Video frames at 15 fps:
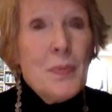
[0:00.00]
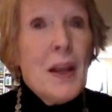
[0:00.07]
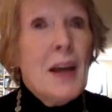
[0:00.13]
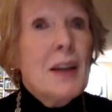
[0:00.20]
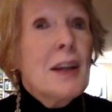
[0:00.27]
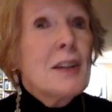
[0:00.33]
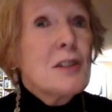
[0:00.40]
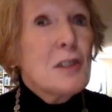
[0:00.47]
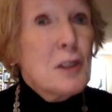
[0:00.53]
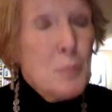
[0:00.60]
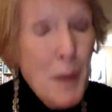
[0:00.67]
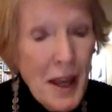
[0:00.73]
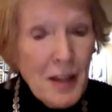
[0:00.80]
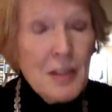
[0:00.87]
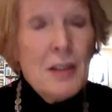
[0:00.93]
And I
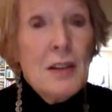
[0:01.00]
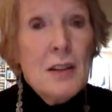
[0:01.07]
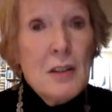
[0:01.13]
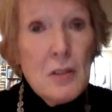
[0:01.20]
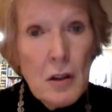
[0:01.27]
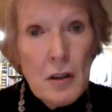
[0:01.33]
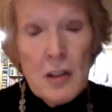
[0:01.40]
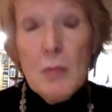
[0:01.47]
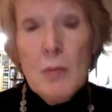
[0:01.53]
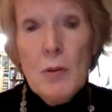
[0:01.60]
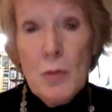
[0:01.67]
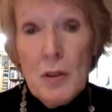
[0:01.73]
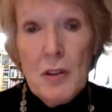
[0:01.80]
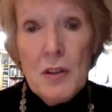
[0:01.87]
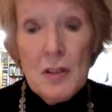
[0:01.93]
suspect it is going to be
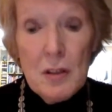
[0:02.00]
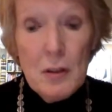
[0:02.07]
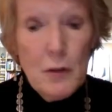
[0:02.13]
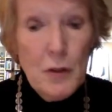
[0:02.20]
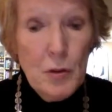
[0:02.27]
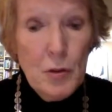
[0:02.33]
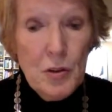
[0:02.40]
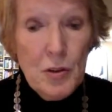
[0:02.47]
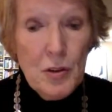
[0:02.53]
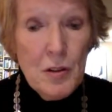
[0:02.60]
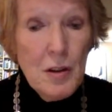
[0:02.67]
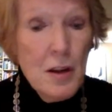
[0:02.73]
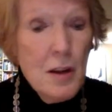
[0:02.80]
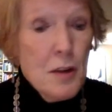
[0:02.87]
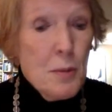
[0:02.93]
with us in the future
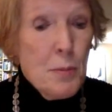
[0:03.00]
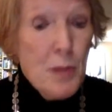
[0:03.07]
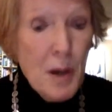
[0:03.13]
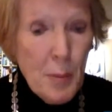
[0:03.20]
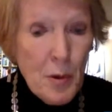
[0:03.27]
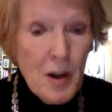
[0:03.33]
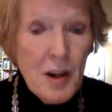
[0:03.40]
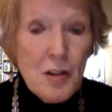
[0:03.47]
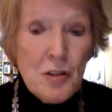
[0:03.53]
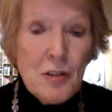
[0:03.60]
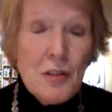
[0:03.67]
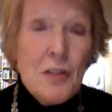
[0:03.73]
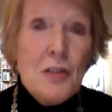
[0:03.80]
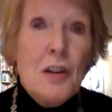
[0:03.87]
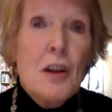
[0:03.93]
the
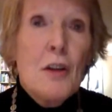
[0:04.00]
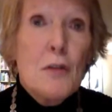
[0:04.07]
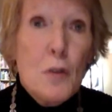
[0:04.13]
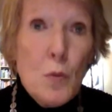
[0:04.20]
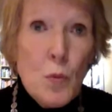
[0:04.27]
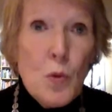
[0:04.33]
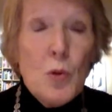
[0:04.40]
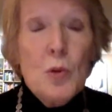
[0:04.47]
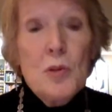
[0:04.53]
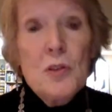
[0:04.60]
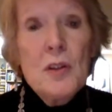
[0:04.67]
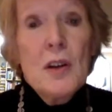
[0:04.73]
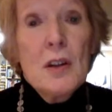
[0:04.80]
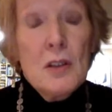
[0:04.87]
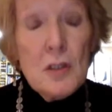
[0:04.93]
preparations for
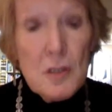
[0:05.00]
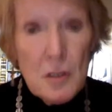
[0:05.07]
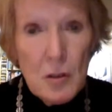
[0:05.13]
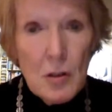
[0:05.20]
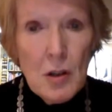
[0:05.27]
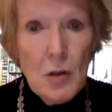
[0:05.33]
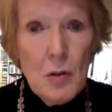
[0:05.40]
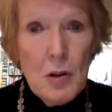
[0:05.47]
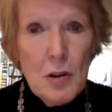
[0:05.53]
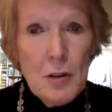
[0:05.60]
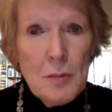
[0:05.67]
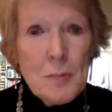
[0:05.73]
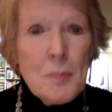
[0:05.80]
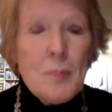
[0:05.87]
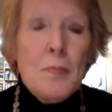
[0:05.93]
wars still go
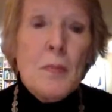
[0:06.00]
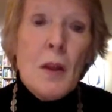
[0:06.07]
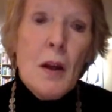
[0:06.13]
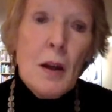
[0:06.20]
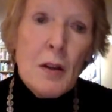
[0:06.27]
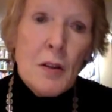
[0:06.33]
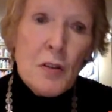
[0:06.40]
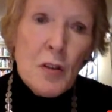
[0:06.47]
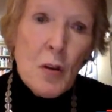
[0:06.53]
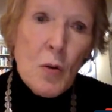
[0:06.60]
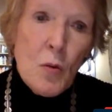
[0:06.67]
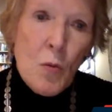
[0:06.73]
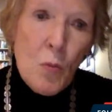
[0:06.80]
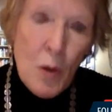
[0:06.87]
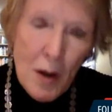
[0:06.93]
on. And so,
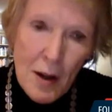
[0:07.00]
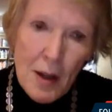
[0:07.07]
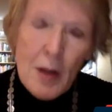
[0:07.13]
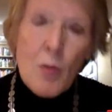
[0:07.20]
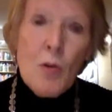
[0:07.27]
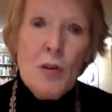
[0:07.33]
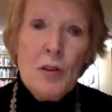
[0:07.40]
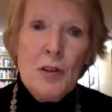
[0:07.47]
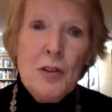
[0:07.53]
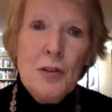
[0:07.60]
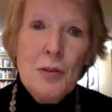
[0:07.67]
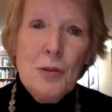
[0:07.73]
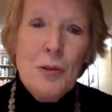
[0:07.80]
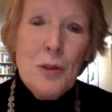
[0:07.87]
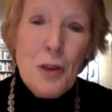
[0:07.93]
why I want
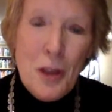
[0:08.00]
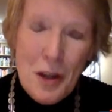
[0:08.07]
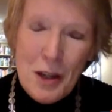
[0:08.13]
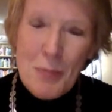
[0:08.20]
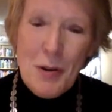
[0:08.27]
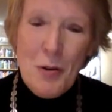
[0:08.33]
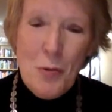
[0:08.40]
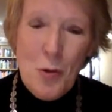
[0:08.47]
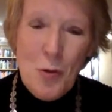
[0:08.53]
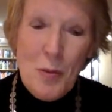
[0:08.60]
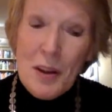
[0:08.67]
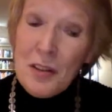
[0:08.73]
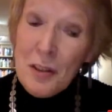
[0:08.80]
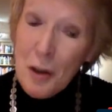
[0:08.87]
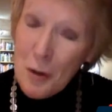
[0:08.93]
to think about war
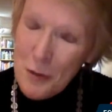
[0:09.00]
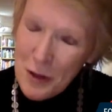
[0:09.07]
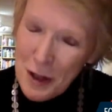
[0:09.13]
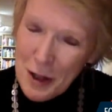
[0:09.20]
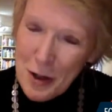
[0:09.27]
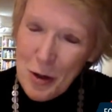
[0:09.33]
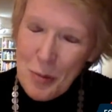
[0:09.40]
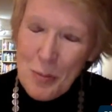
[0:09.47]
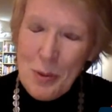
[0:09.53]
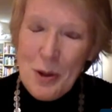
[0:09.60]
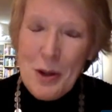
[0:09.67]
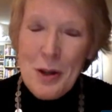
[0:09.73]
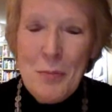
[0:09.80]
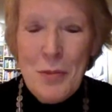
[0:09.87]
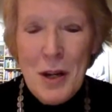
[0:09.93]
myself, and I hope
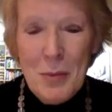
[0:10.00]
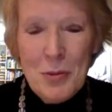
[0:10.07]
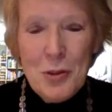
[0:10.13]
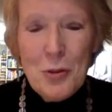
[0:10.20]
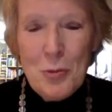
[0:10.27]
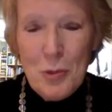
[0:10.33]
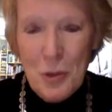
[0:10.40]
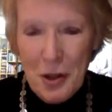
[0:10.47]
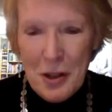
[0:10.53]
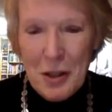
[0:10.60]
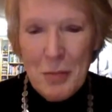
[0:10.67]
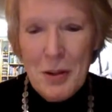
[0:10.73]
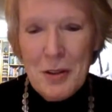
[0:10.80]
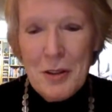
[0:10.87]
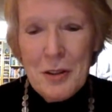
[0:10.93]
perhaps you will think
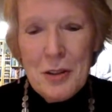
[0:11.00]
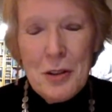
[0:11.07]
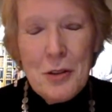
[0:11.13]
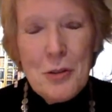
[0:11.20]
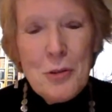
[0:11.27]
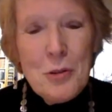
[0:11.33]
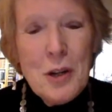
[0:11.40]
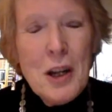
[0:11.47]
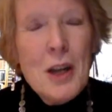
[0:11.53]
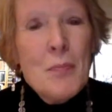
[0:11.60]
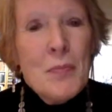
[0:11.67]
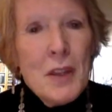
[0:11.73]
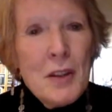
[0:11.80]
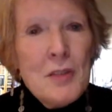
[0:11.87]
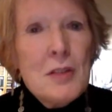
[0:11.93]
about it too,
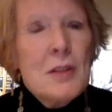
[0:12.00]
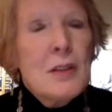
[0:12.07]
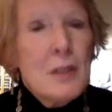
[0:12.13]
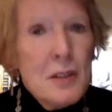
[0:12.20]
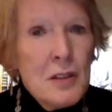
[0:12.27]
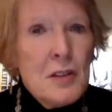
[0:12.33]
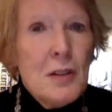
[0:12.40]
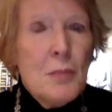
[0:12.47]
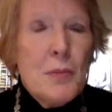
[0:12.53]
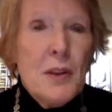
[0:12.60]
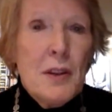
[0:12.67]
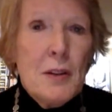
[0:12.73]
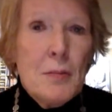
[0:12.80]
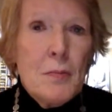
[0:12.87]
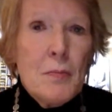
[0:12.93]
is that it is
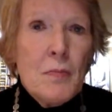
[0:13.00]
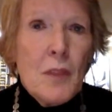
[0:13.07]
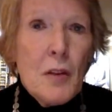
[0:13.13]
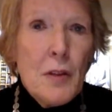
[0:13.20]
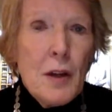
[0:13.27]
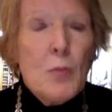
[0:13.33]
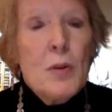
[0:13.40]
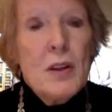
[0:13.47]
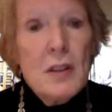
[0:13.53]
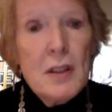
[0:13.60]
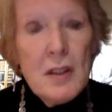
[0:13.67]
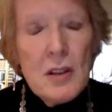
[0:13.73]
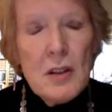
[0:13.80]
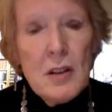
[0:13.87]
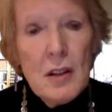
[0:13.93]
something that we need
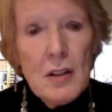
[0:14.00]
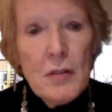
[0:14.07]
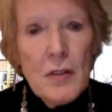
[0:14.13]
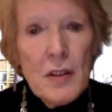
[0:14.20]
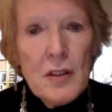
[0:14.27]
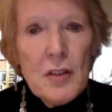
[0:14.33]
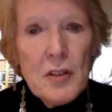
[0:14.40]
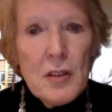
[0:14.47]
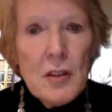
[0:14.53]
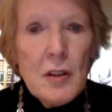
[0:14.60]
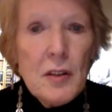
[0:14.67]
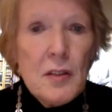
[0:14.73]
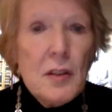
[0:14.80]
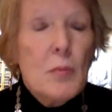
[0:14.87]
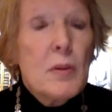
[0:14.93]
to take very
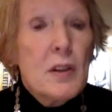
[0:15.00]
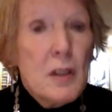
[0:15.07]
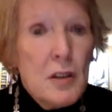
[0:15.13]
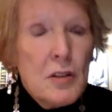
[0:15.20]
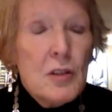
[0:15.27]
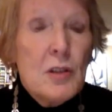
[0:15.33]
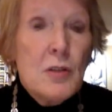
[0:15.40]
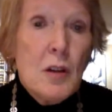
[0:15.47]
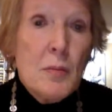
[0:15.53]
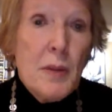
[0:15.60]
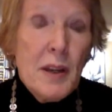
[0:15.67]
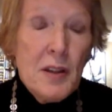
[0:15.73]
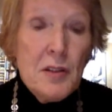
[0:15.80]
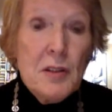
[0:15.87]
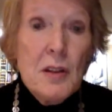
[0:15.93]
seriously we need to do our
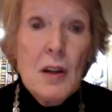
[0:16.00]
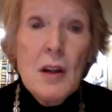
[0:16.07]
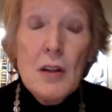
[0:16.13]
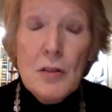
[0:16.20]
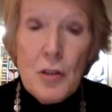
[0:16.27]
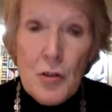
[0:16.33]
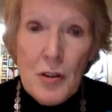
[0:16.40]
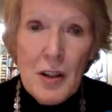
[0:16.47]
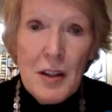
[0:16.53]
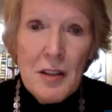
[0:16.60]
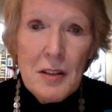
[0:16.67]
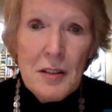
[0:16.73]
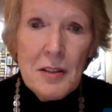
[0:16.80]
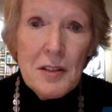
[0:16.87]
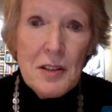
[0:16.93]
best to try and
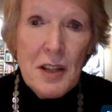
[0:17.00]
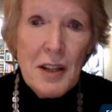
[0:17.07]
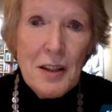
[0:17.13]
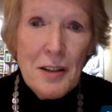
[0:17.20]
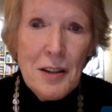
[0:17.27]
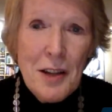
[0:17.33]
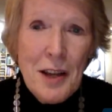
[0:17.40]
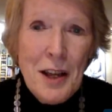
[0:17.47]
understand.